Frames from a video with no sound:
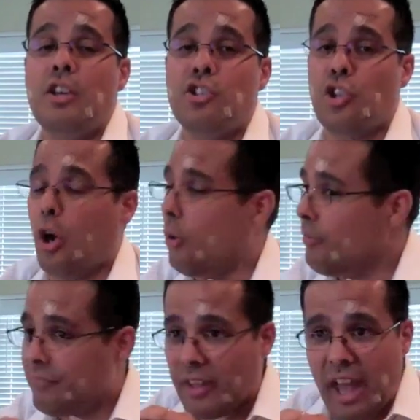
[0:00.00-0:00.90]

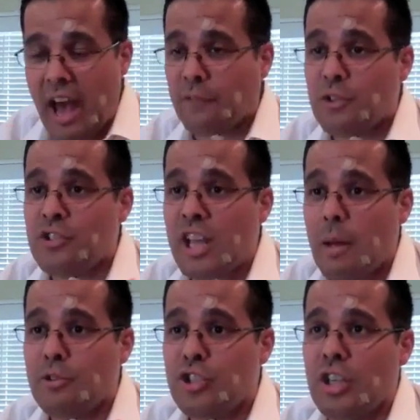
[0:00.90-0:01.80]
So after
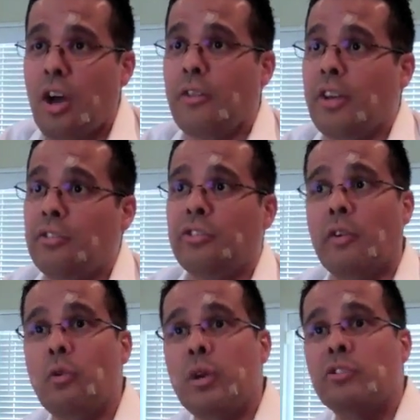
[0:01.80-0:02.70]
establishing all this,
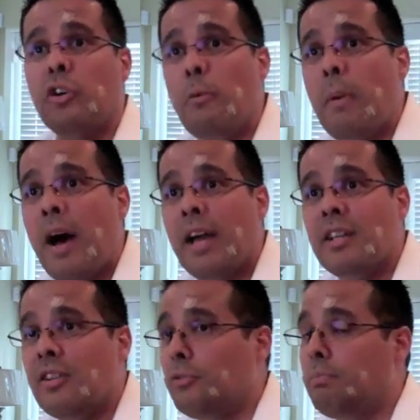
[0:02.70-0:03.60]
several weeks go by in
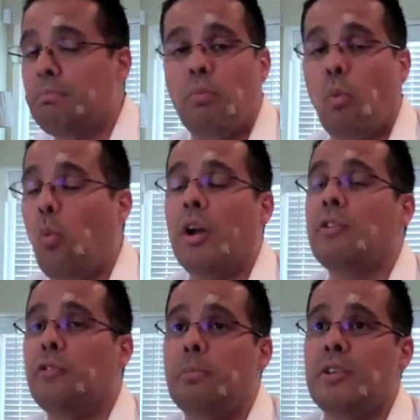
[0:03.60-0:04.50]
this
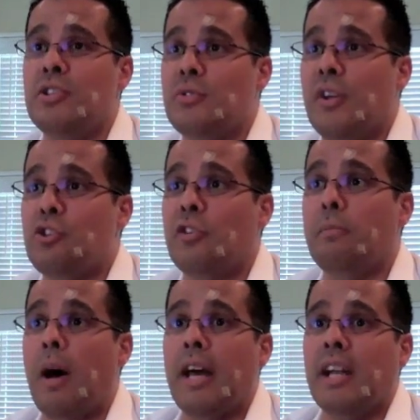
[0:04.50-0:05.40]
wonderful business venture of
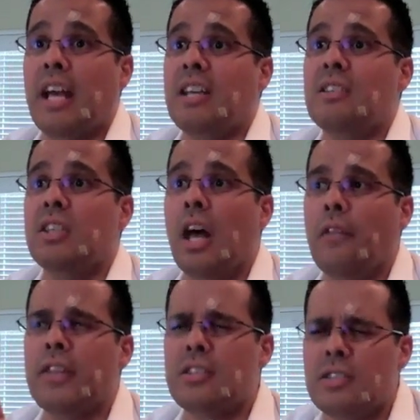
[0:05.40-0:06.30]
mine, and I could tell
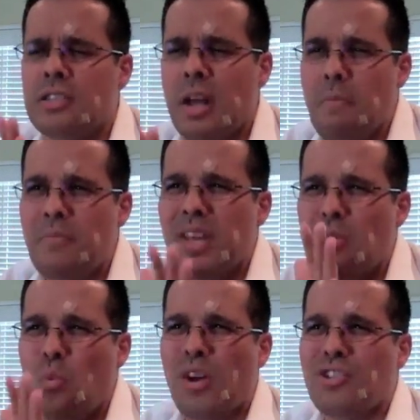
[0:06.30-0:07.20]
that
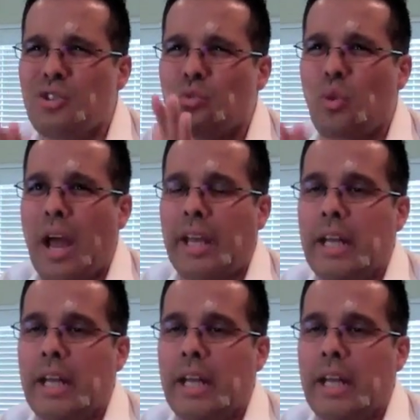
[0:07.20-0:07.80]
something wasn't right.